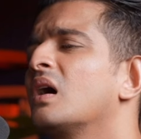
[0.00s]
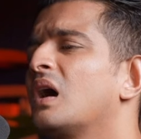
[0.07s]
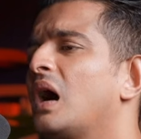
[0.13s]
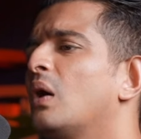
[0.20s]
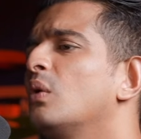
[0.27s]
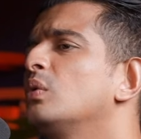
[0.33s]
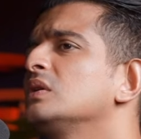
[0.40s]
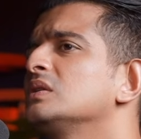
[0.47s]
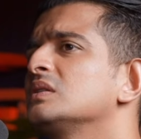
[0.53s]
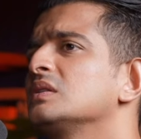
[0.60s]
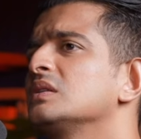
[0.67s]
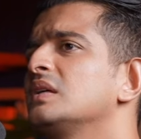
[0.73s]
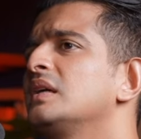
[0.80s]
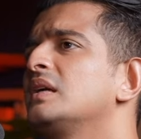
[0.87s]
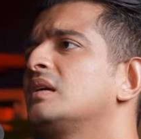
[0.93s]
how was
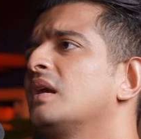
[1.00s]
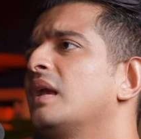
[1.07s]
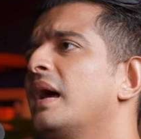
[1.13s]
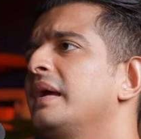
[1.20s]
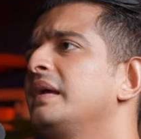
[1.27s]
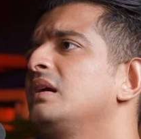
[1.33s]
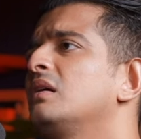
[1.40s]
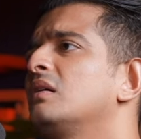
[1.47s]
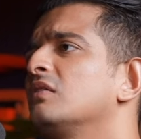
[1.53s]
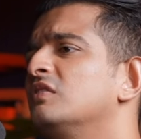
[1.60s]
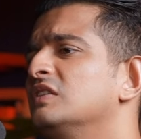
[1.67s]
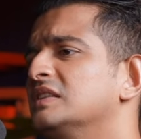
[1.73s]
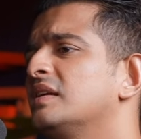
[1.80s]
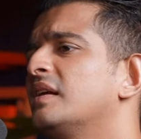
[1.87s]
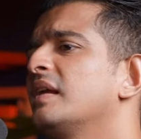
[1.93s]
it like
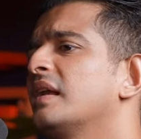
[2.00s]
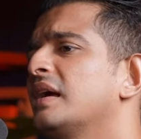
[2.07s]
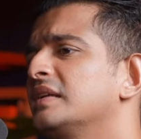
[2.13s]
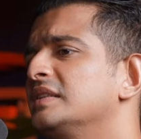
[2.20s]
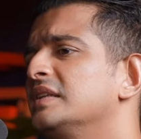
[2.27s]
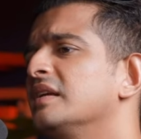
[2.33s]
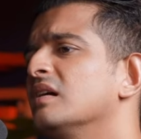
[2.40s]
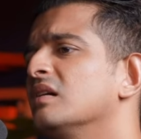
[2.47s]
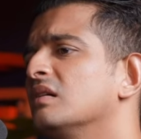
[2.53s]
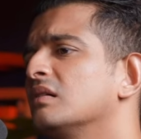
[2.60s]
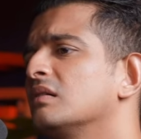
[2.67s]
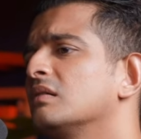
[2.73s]
visiting Nigeria?